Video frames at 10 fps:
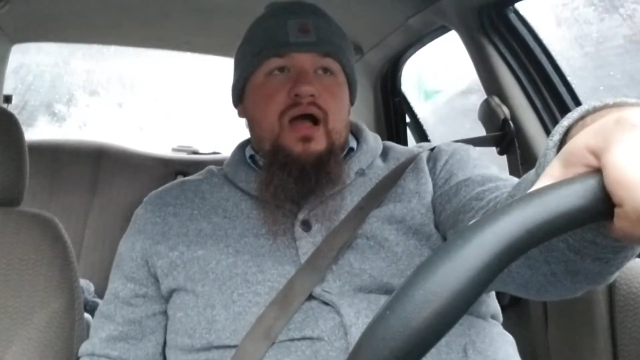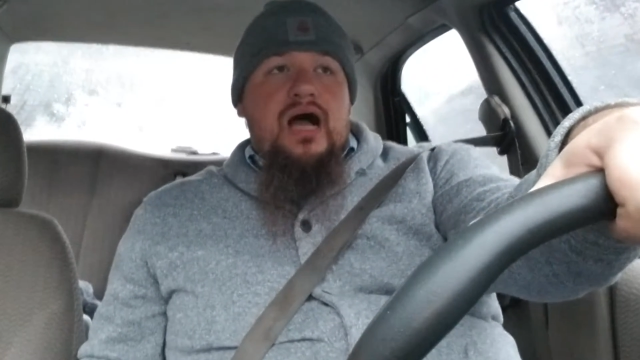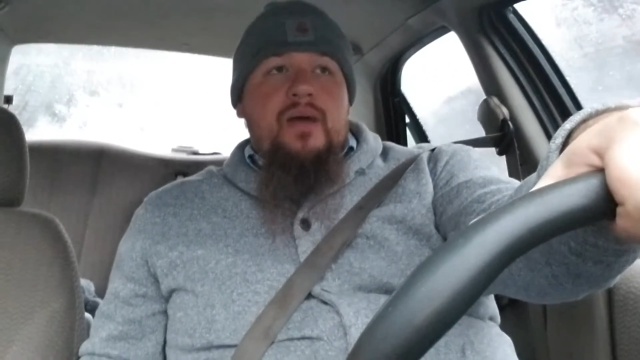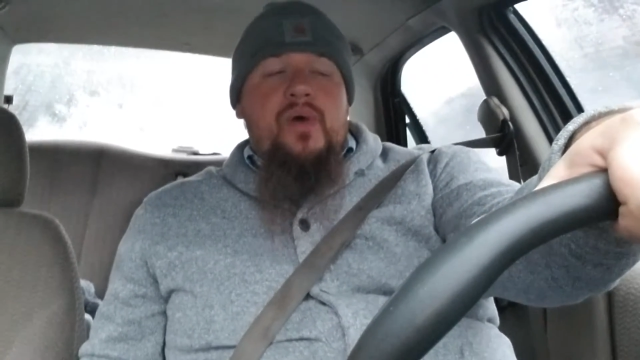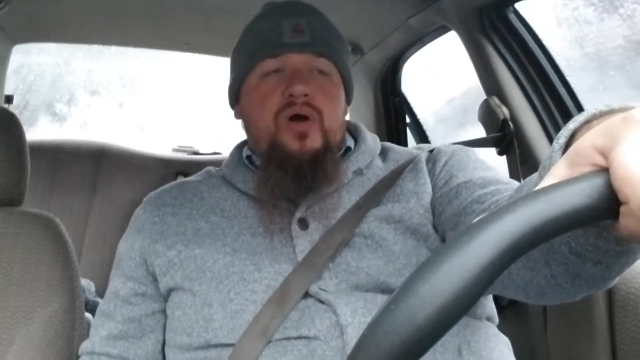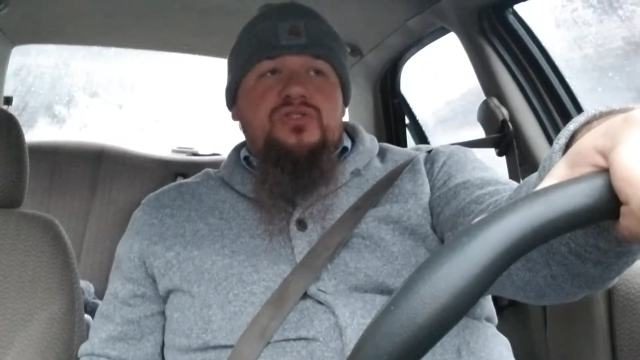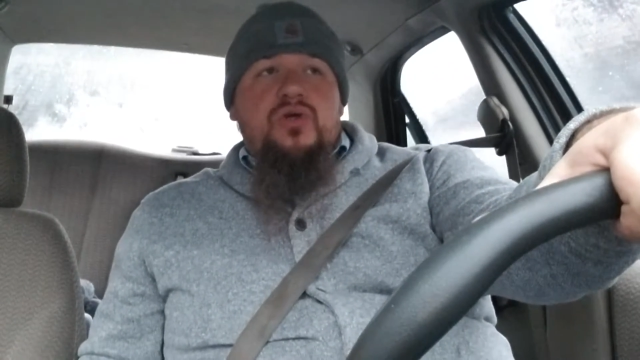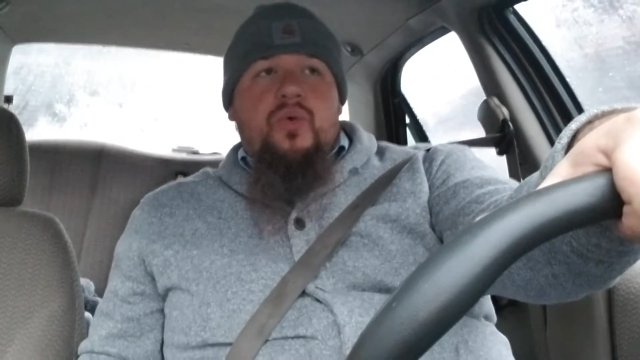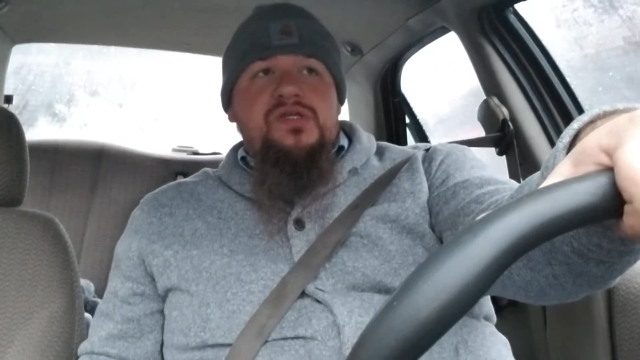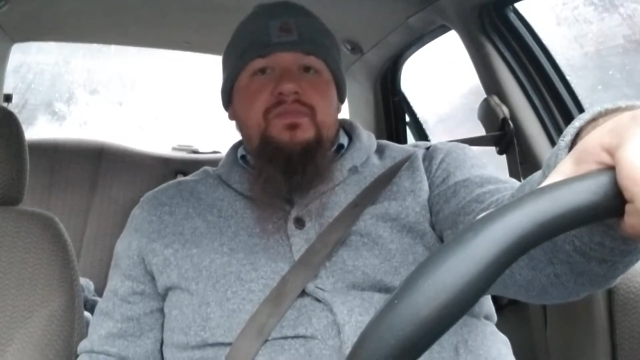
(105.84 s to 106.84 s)
I'm also
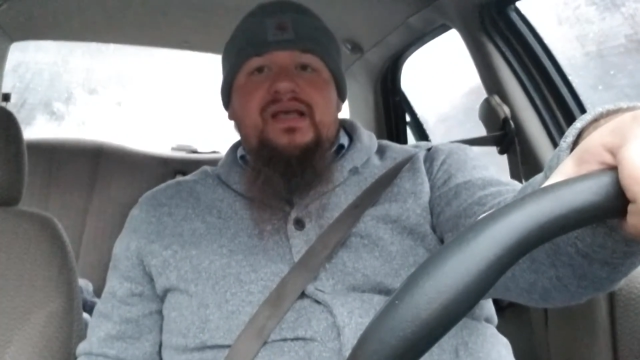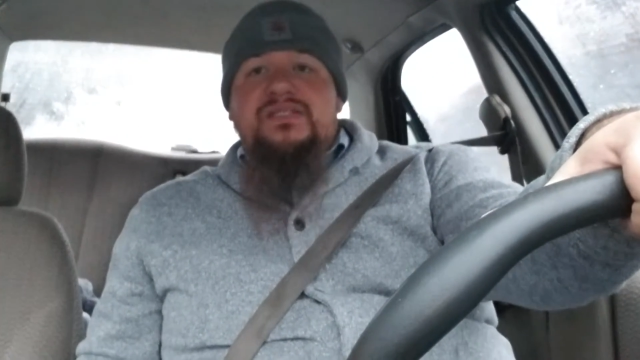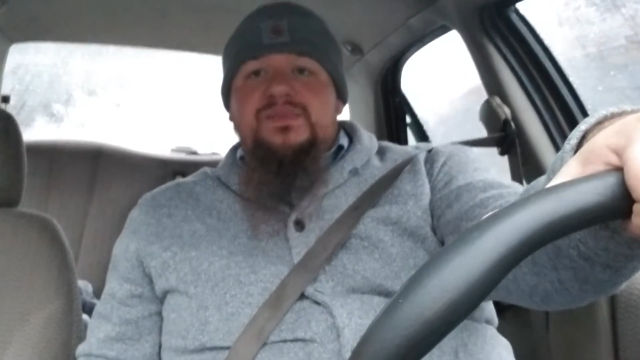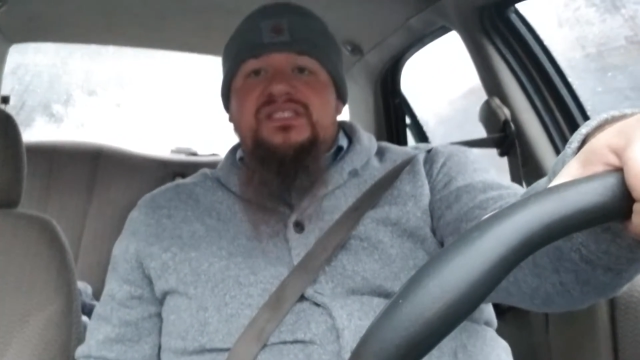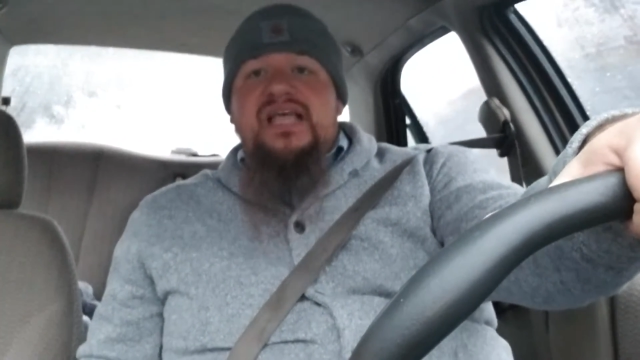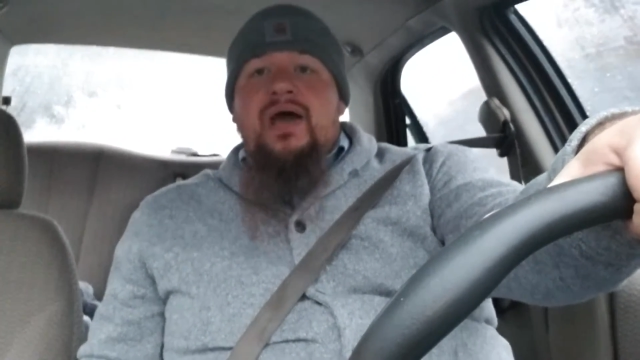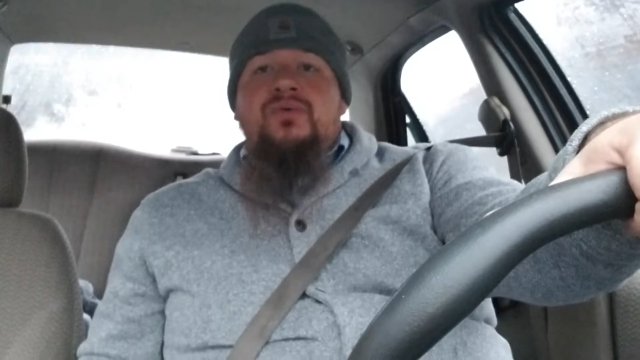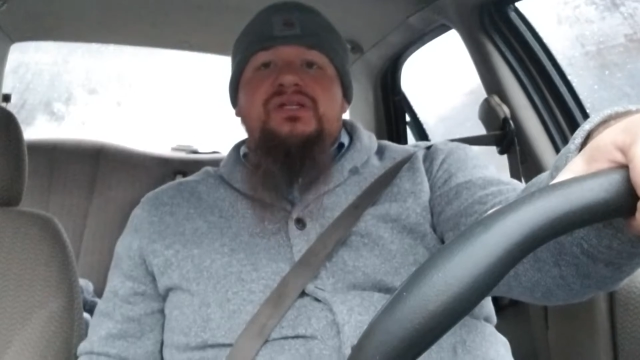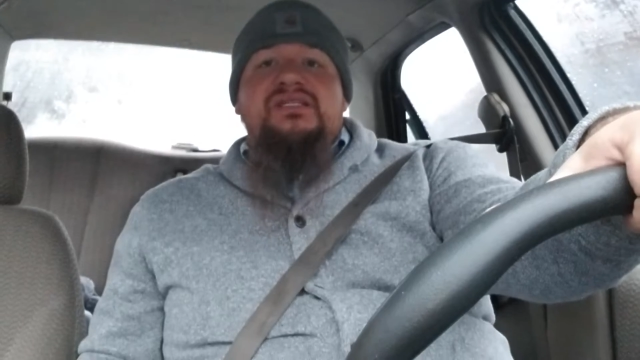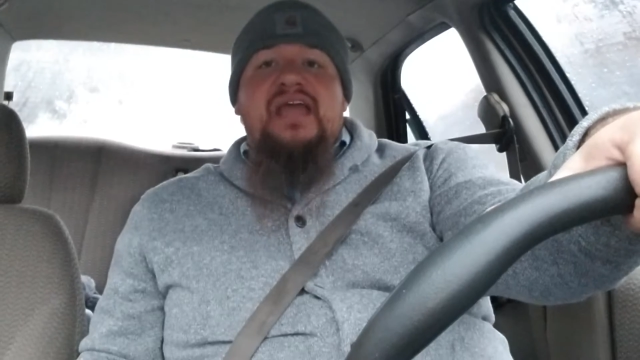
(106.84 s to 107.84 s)
going to make some
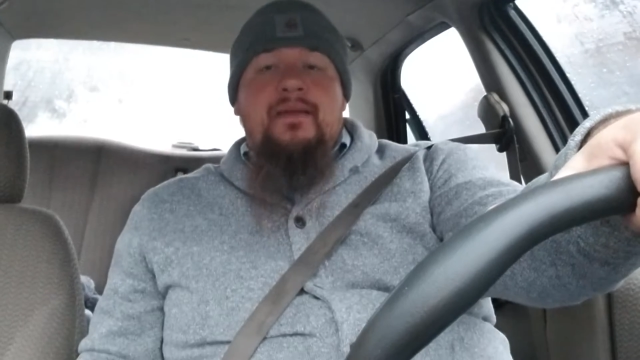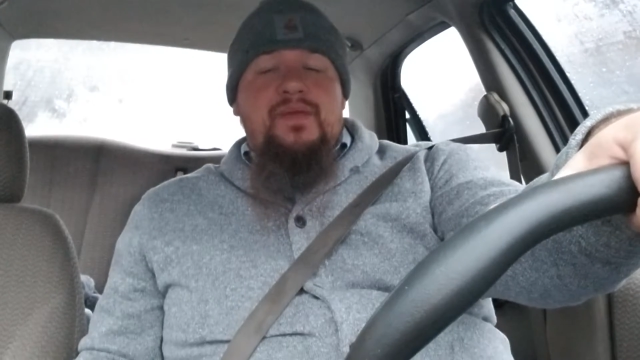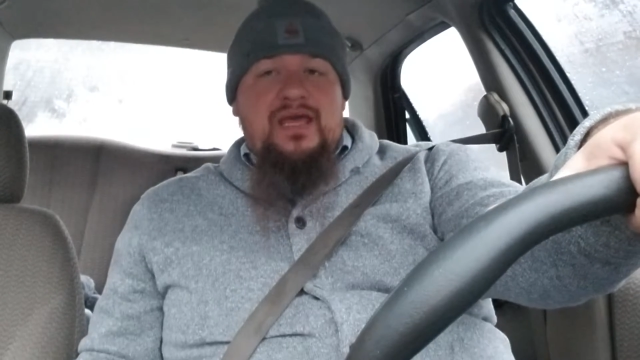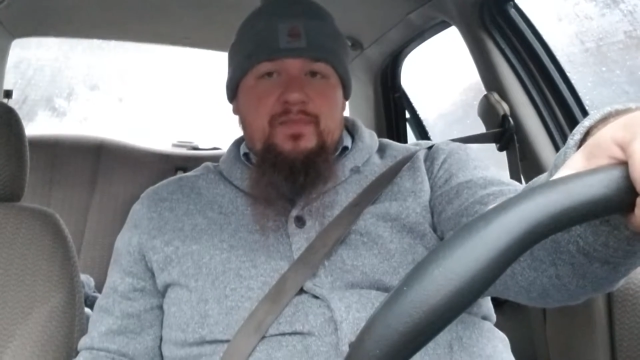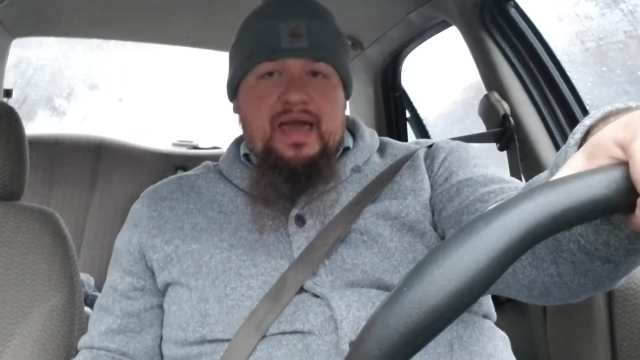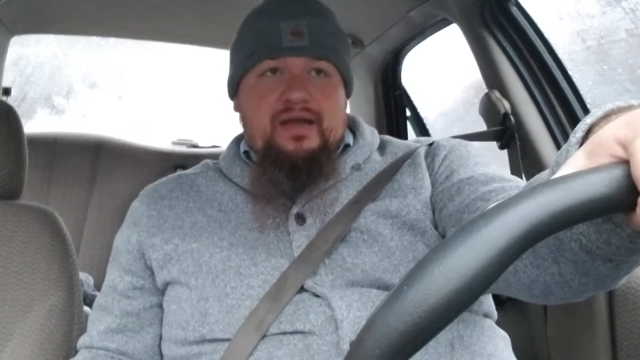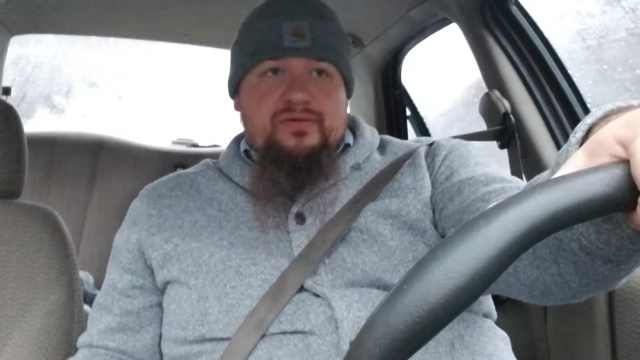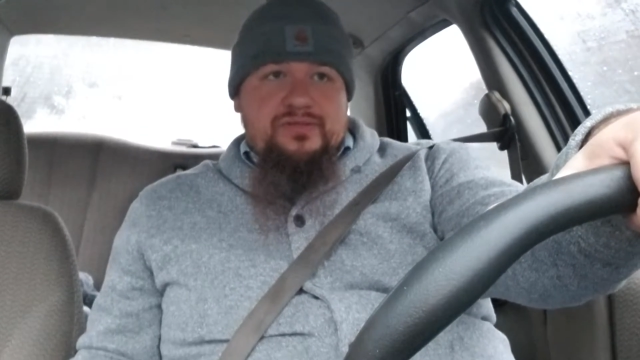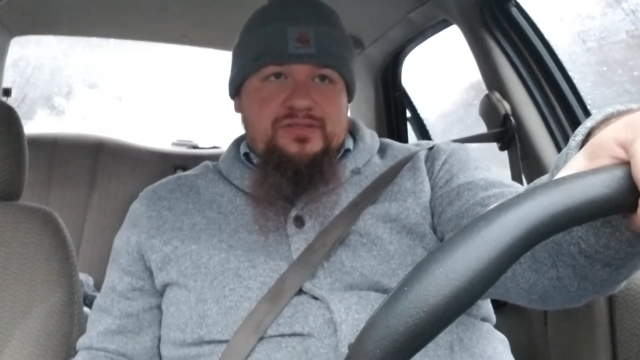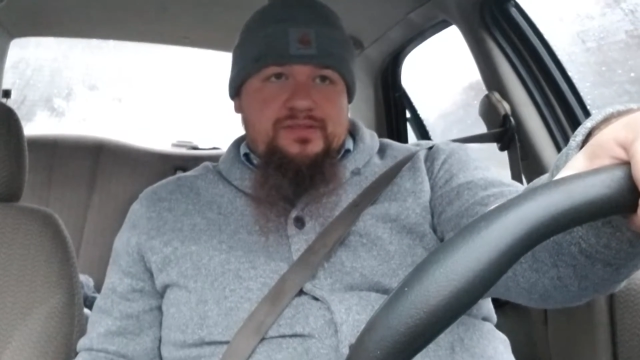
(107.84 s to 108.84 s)
sound dampening
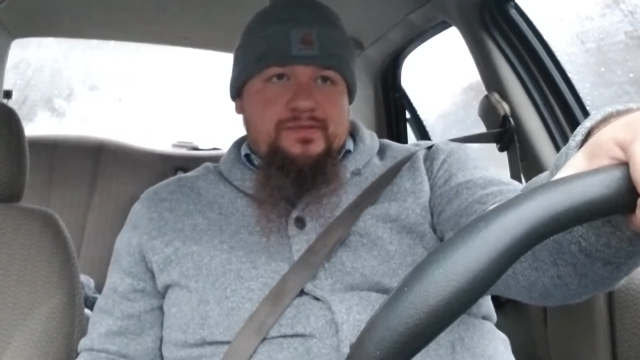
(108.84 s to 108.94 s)
panels.